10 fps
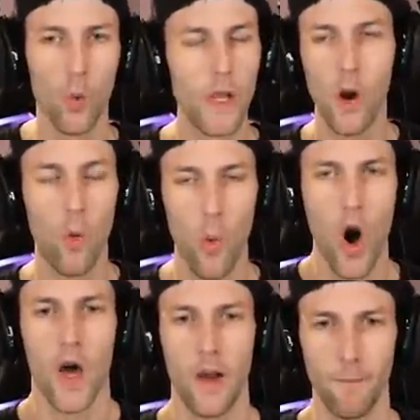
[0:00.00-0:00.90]
We don't
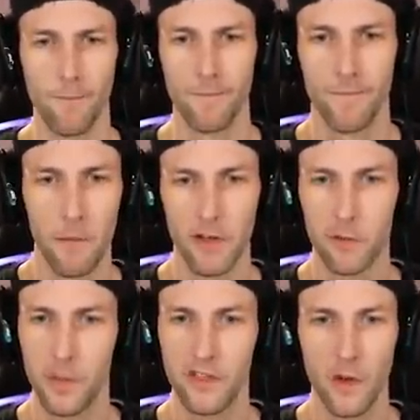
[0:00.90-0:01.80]
want them. They
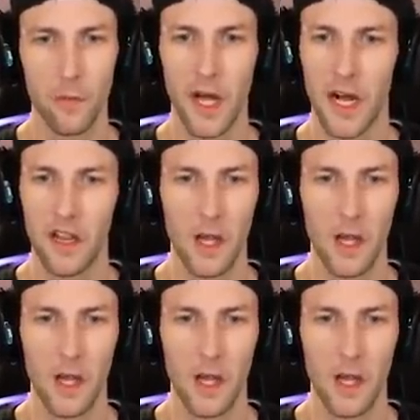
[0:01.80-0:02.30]
must be some kind